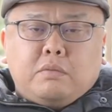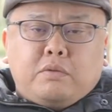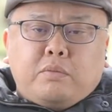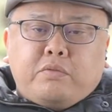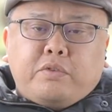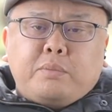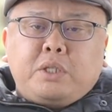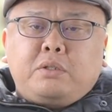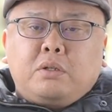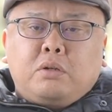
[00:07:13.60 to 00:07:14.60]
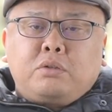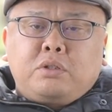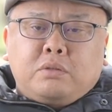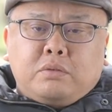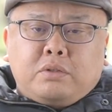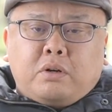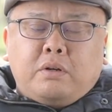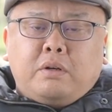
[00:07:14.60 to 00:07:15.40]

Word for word: From from a geological side,